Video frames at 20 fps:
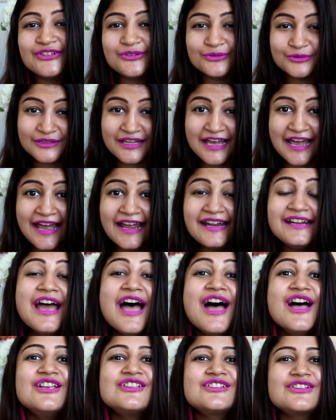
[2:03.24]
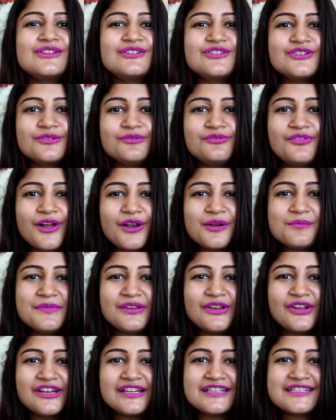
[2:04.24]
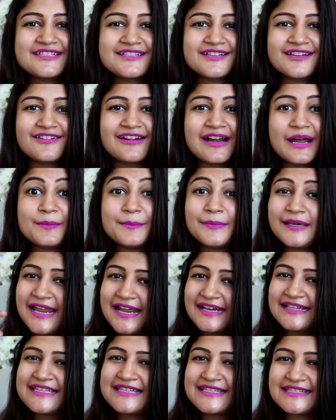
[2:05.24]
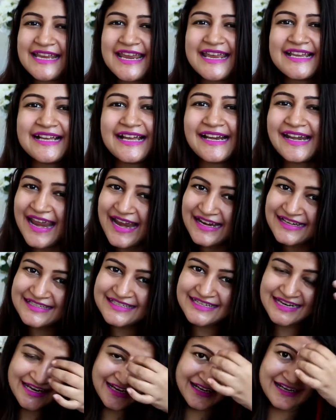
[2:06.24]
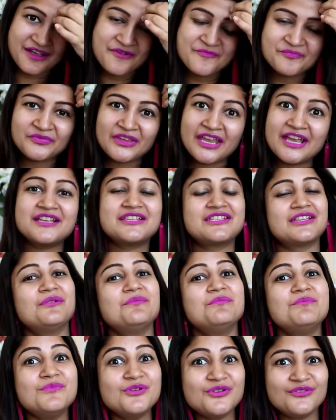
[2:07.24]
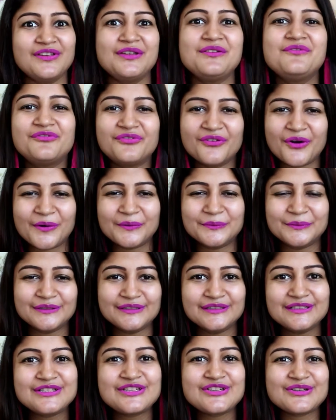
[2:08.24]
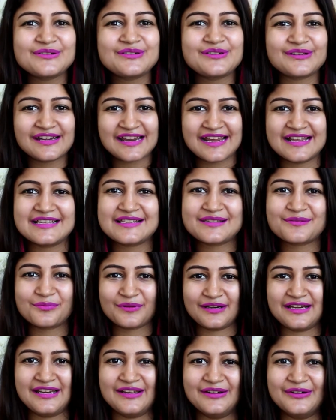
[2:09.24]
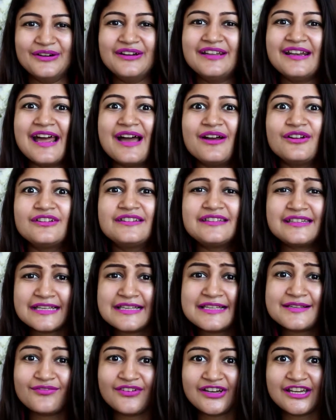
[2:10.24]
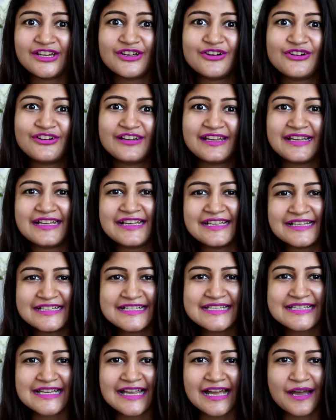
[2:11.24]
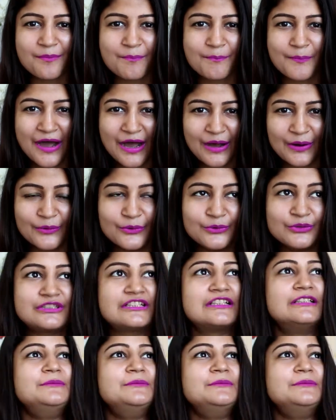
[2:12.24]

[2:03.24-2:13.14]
do that. So do follow me on Instagram, let's stay connected. So moving forward to today's video. Now this video is about